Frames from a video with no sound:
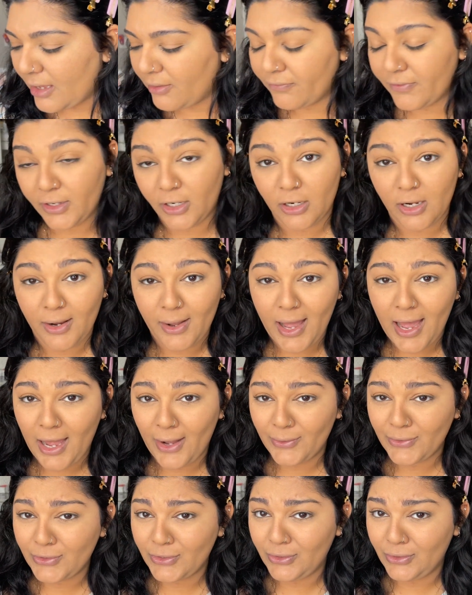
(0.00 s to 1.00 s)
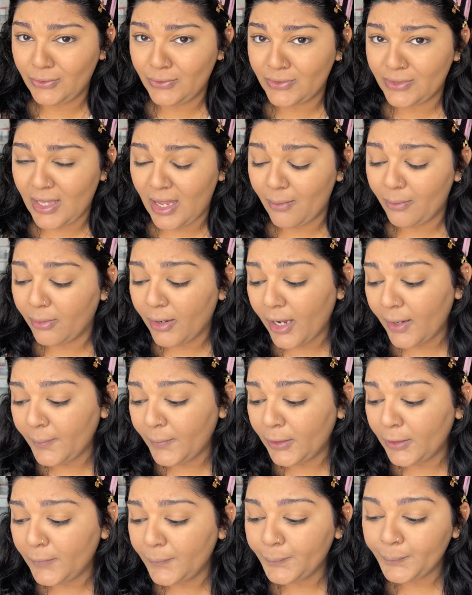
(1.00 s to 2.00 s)
figure out how to use that
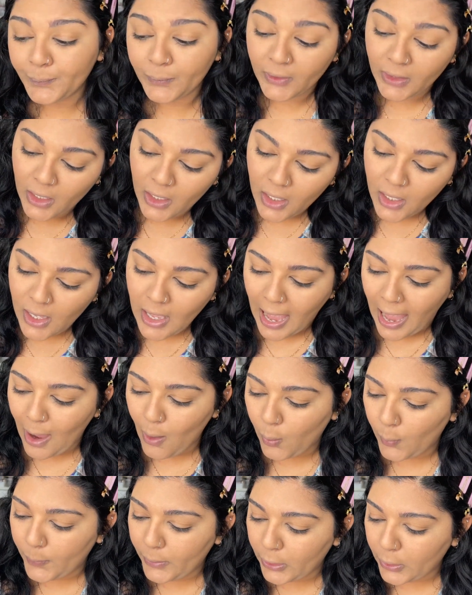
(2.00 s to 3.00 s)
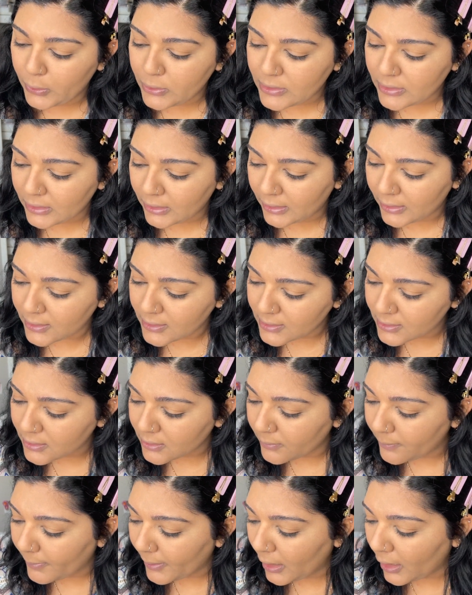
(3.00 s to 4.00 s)
primer, I will be using it.
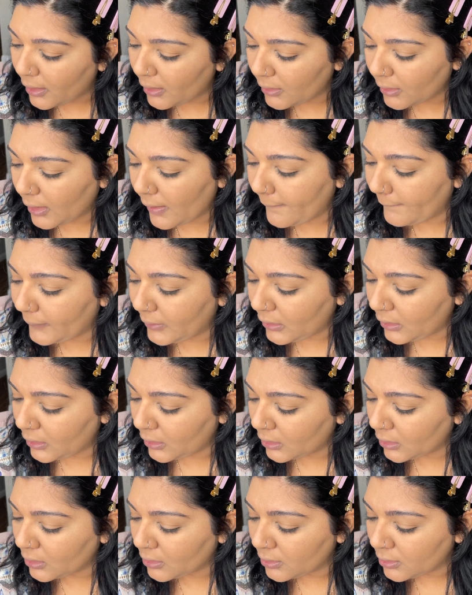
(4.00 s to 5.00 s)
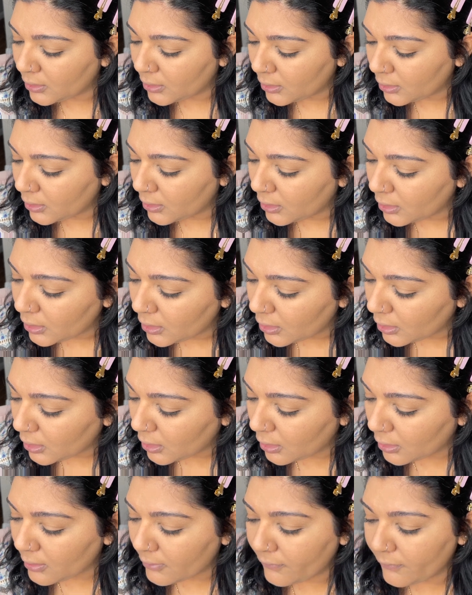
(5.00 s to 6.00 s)
But let me
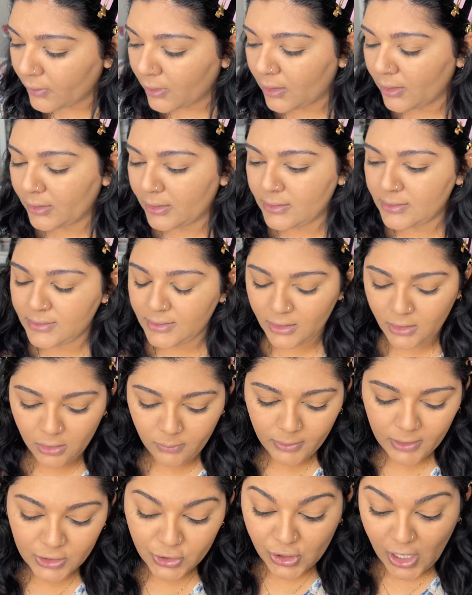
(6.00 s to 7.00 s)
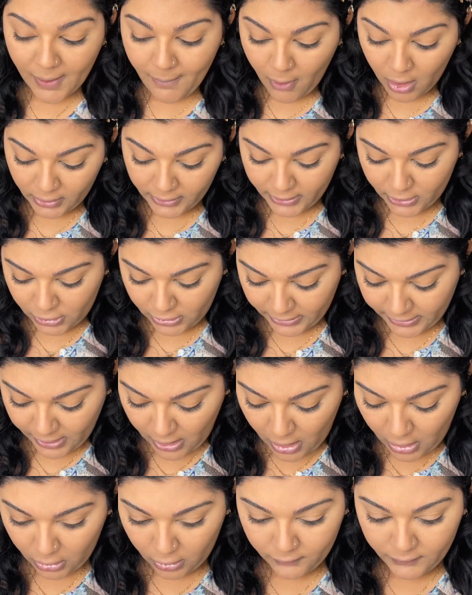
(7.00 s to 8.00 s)
look for a concealer brush. I'm literally
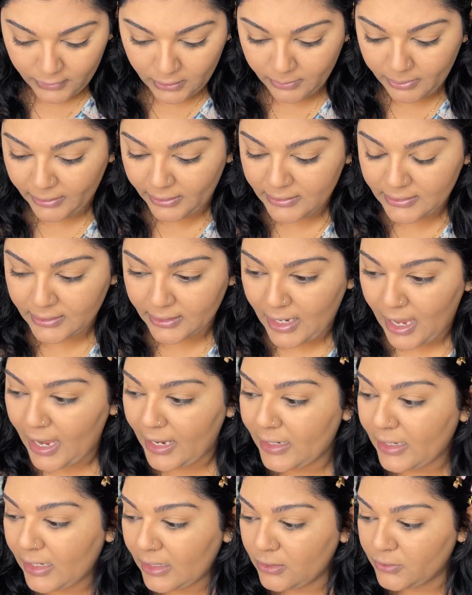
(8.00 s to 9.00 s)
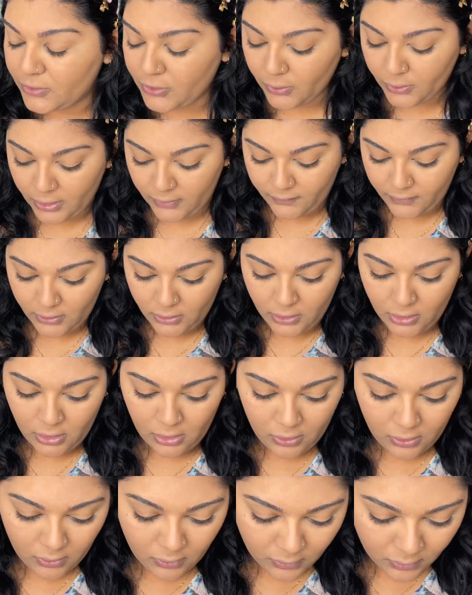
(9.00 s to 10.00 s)
all over the place, like I don't even
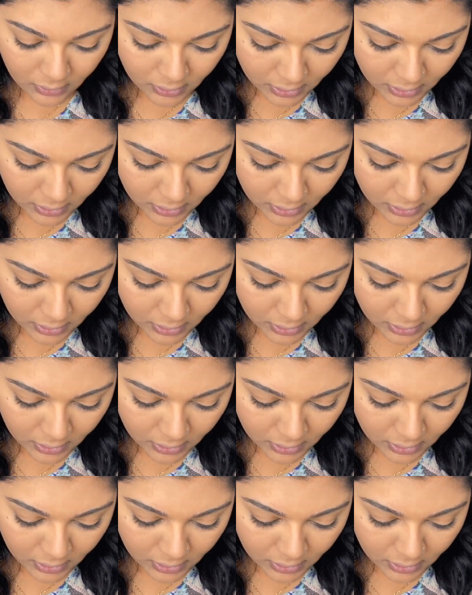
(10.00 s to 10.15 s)
know.